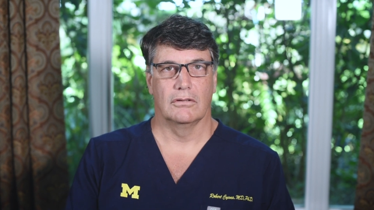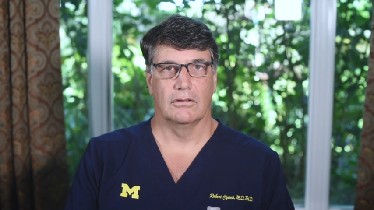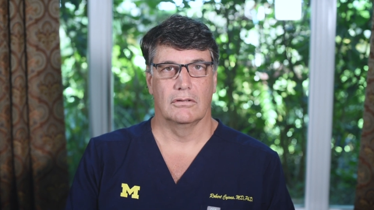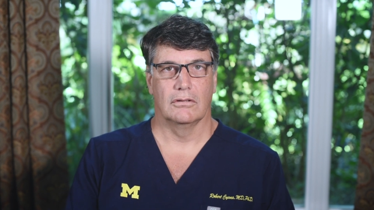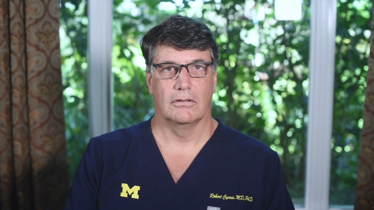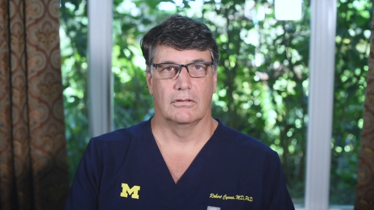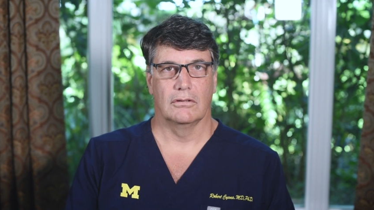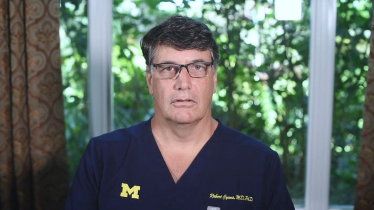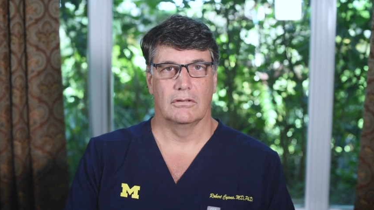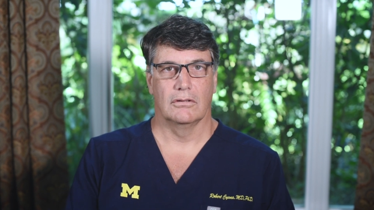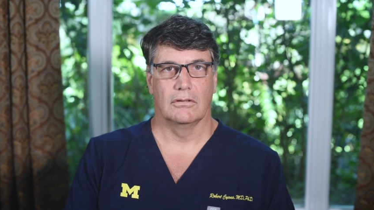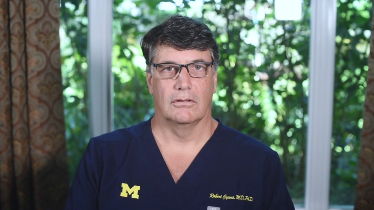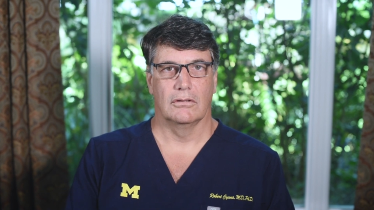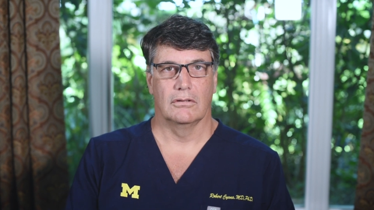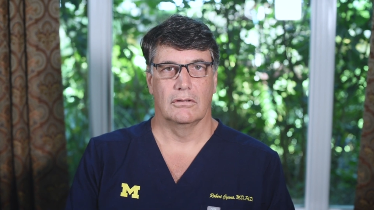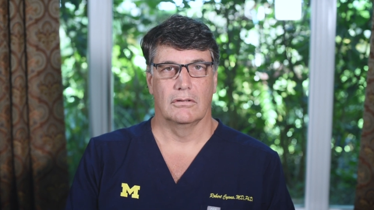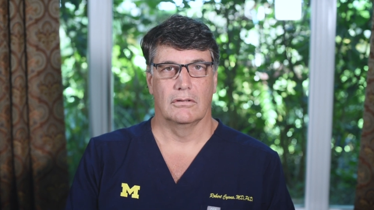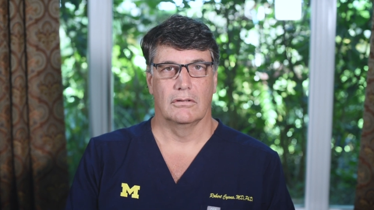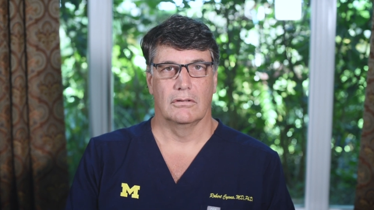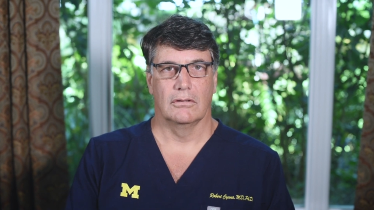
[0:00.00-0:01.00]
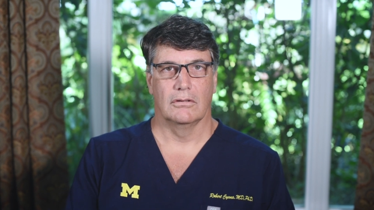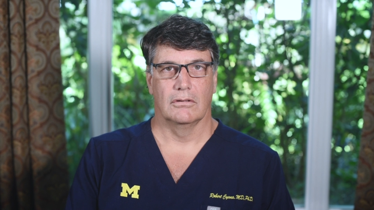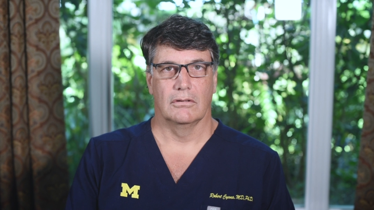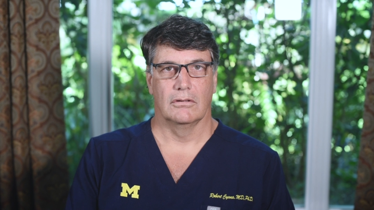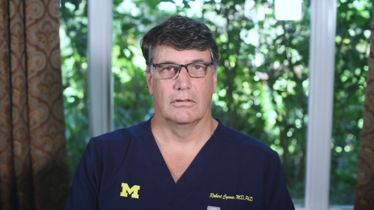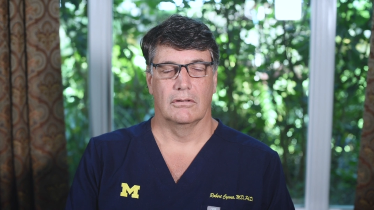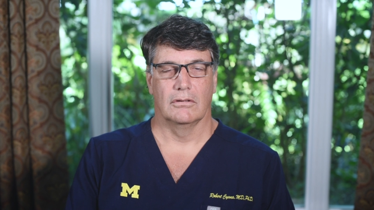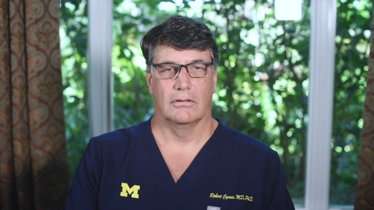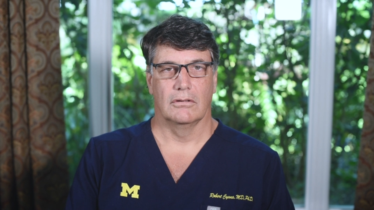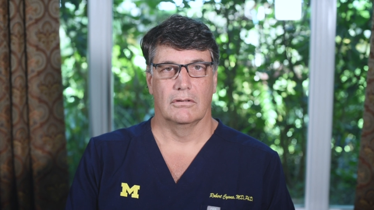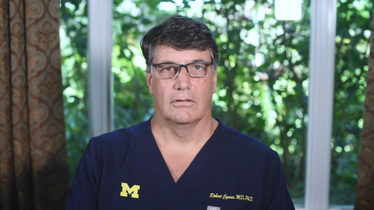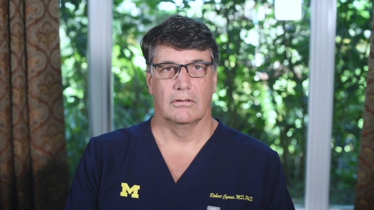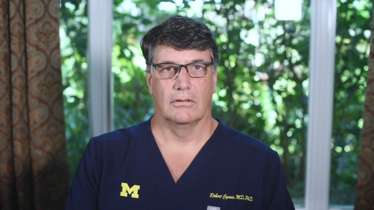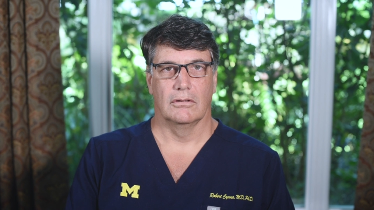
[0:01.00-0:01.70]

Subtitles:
[no speech]